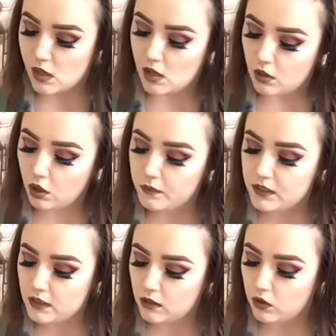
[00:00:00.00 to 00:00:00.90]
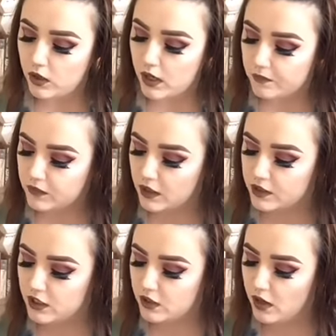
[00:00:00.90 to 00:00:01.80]
Come, said the lawyer. I
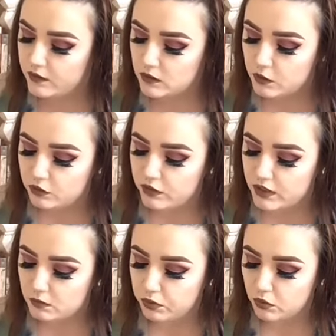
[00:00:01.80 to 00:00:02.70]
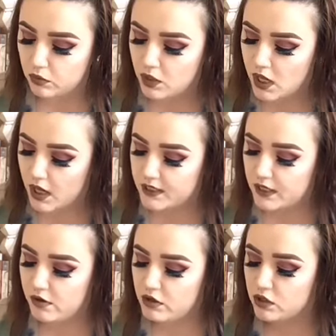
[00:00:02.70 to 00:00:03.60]
see you have some good reason, Poole. I see
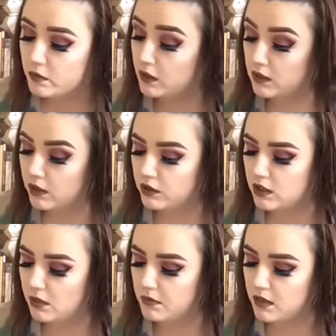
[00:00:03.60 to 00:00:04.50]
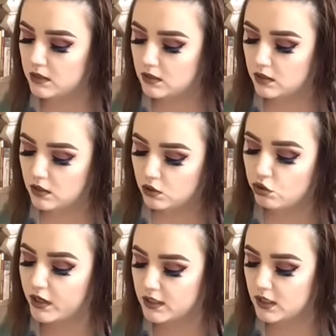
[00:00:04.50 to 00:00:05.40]
there is something seriously amiss.
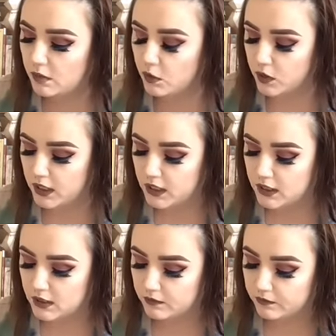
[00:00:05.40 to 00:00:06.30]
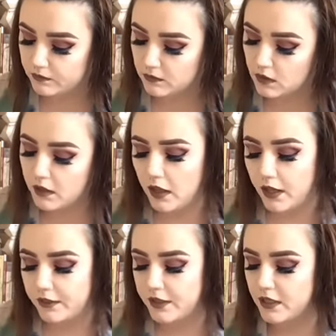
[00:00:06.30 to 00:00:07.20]
Try to tell me what it is. I
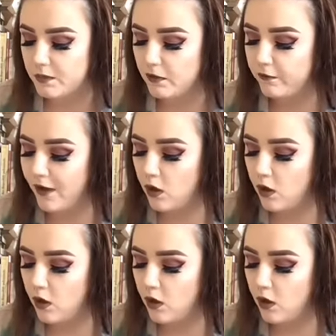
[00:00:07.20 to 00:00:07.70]
think there's been foul